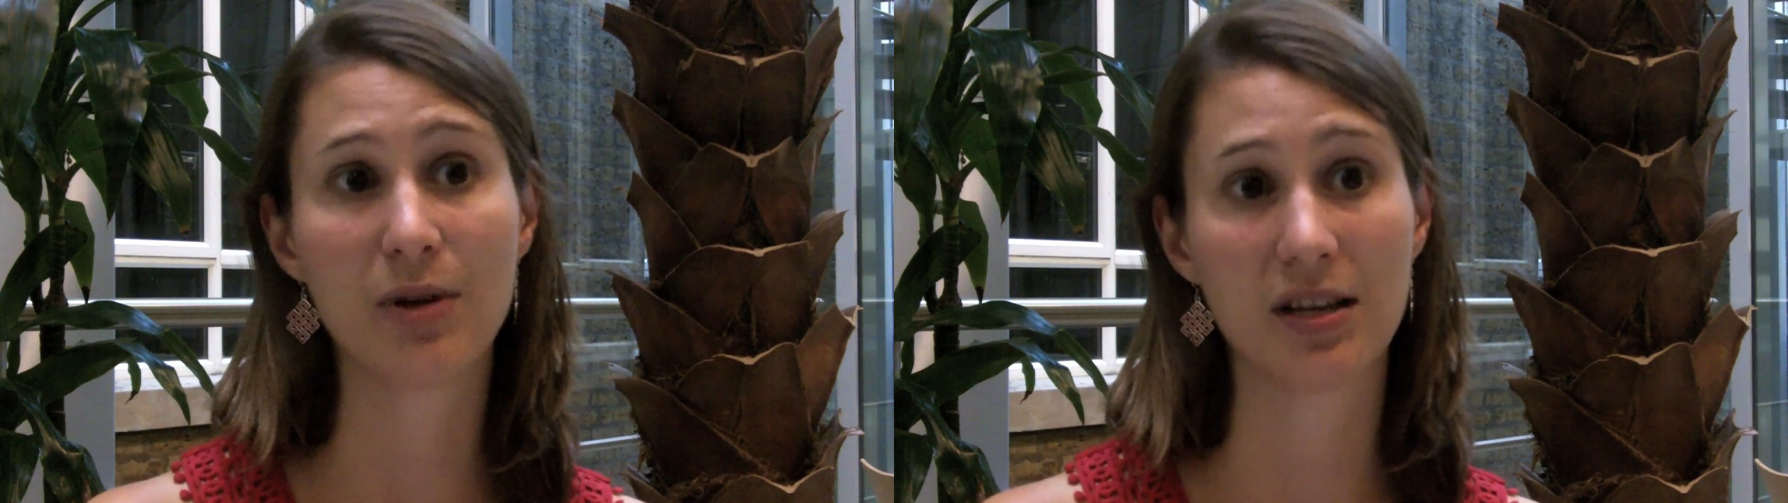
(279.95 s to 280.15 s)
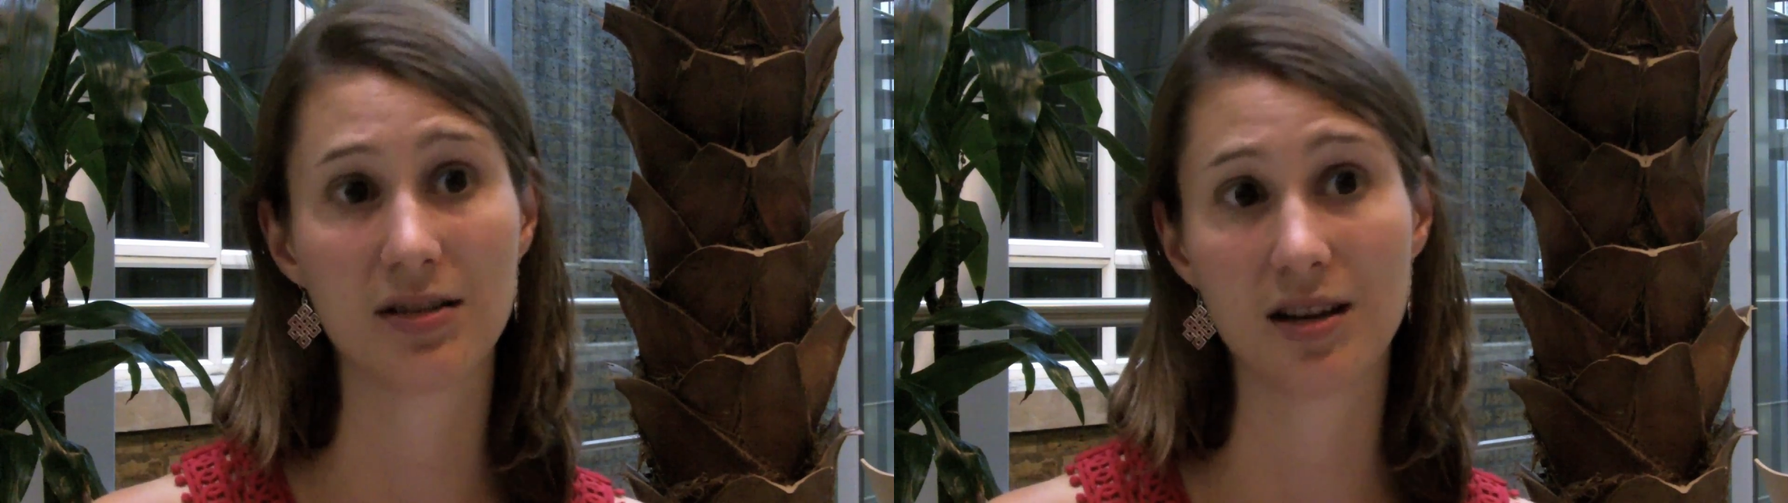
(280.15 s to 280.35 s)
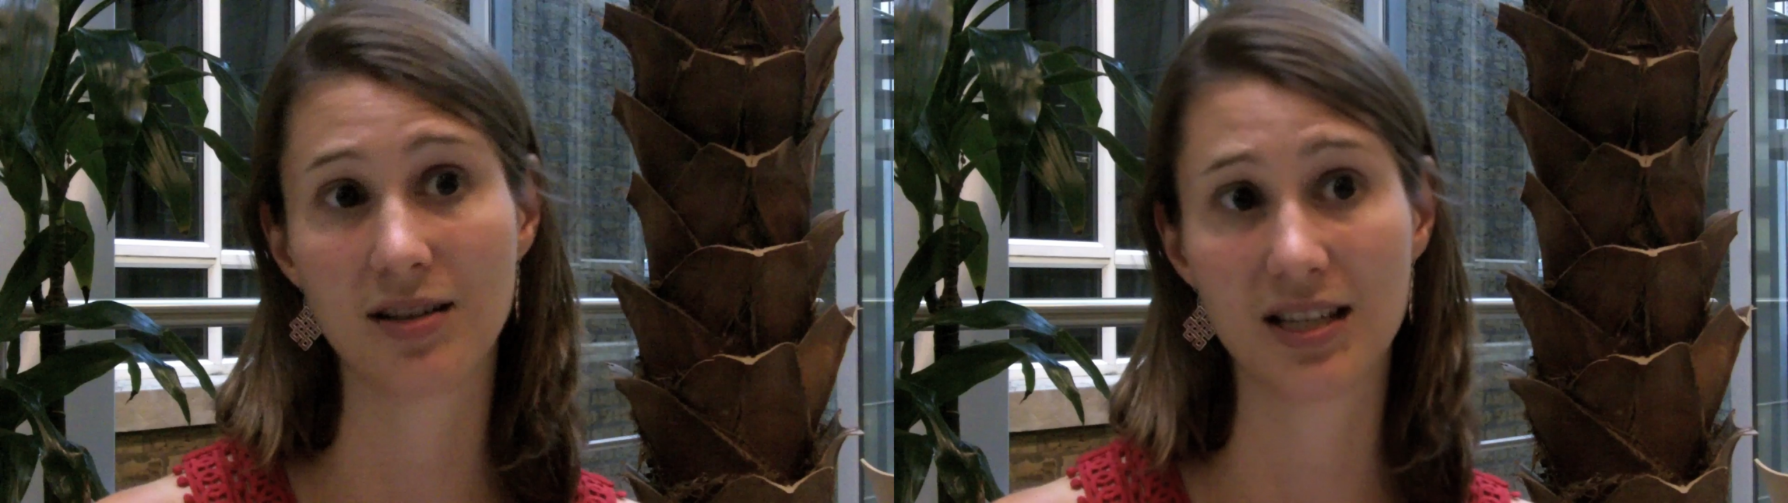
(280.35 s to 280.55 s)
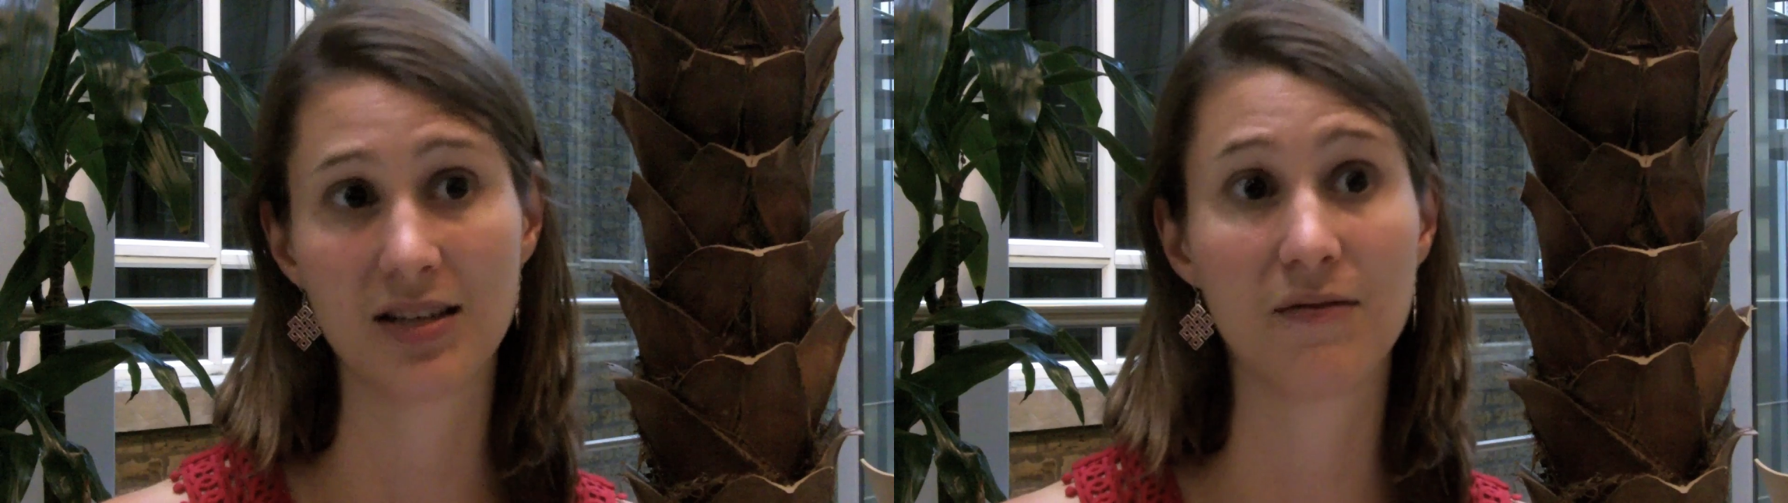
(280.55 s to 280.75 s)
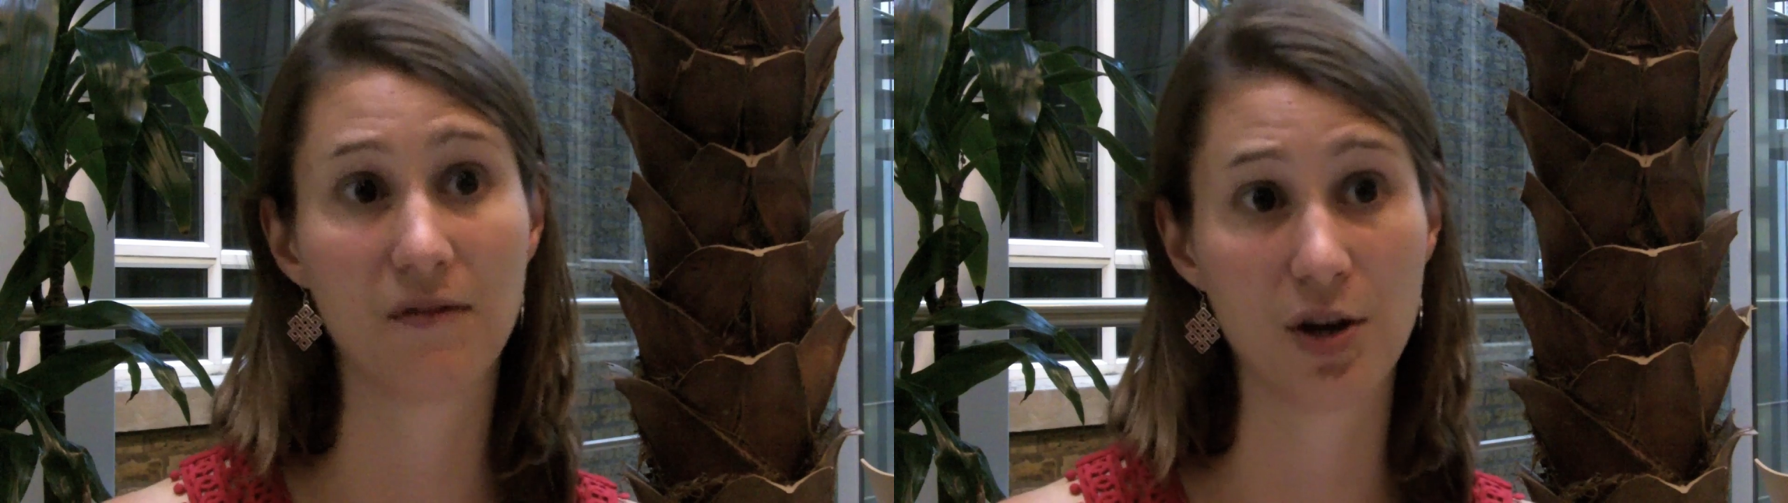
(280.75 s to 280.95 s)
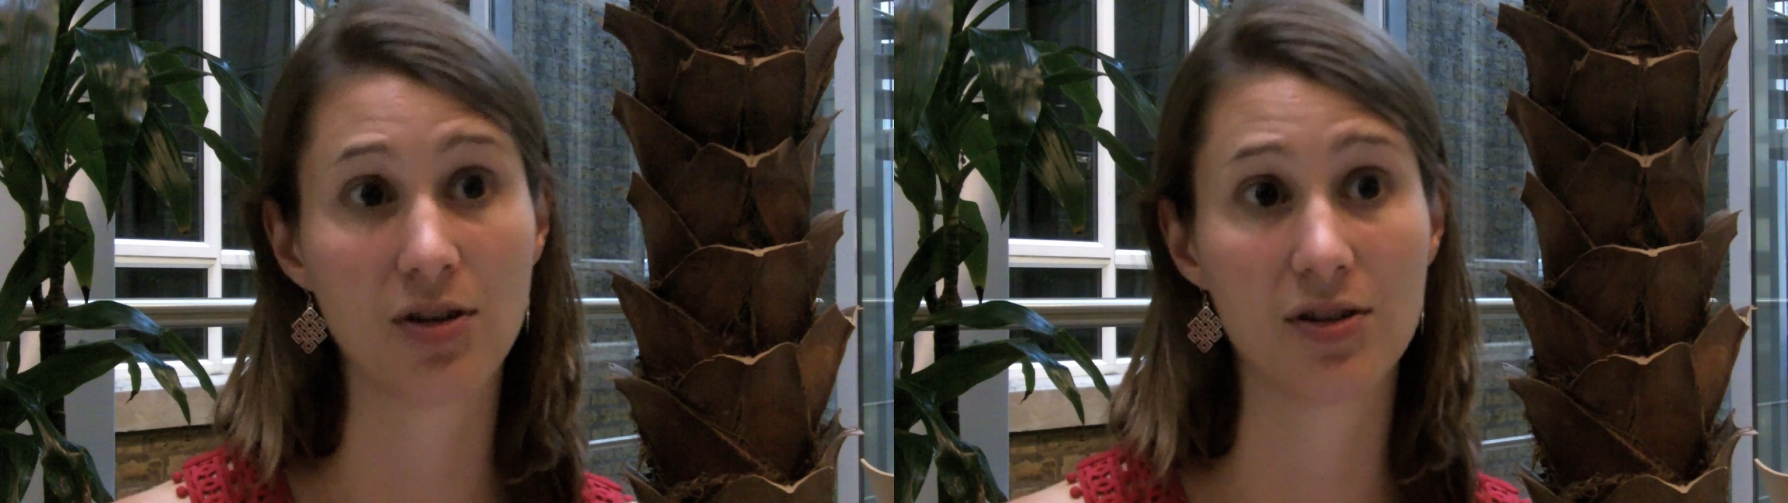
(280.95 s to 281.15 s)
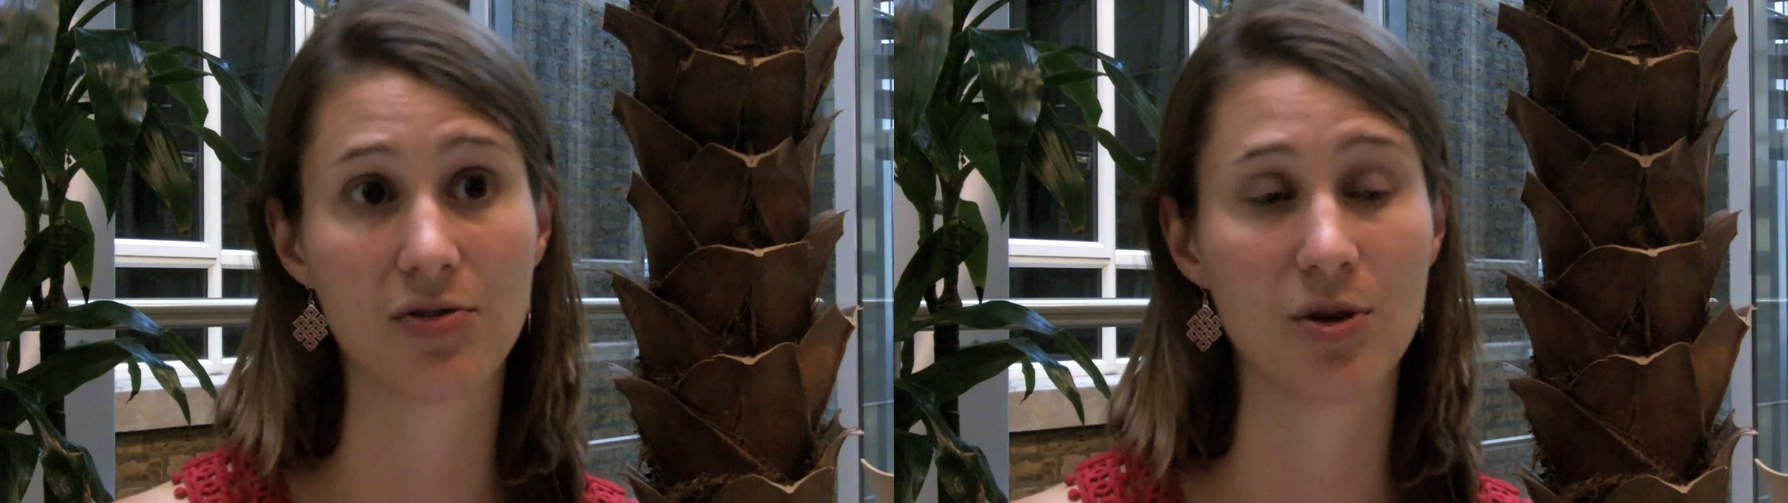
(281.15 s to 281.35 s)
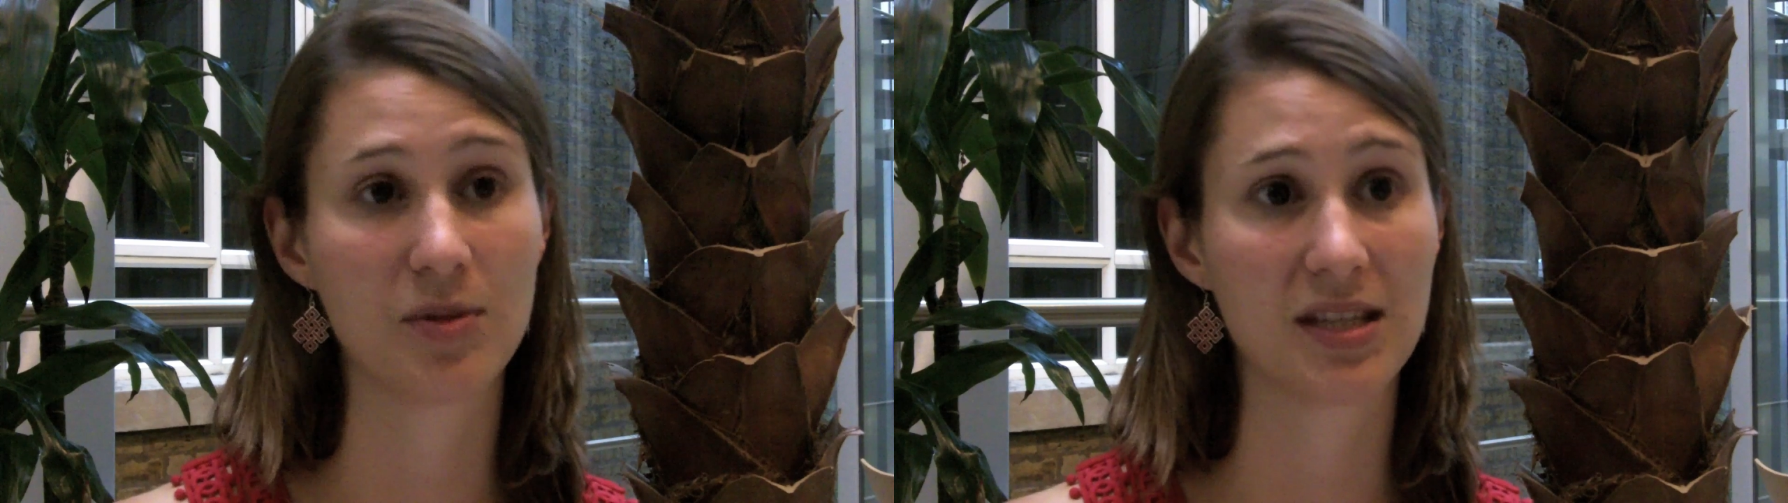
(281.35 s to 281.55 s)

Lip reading: conducted focus group